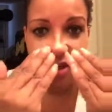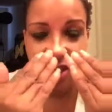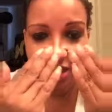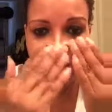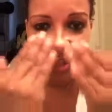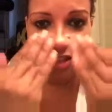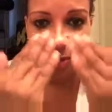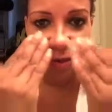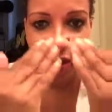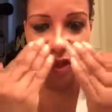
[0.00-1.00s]
it sucks
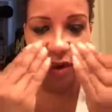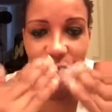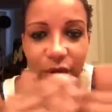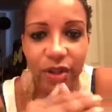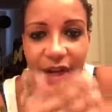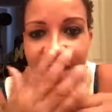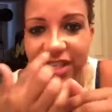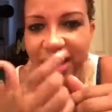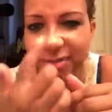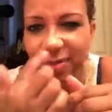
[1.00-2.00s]
up all that oil that I
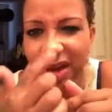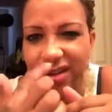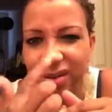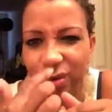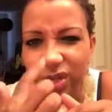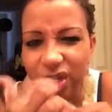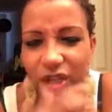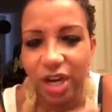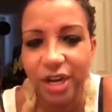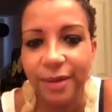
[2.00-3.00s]
tend, my nose gets
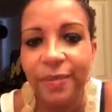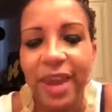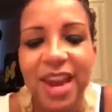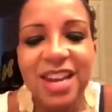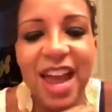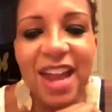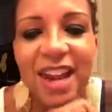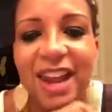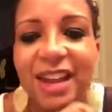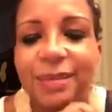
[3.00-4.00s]
shiny. Hey Nat
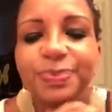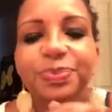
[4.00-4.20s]
Nat!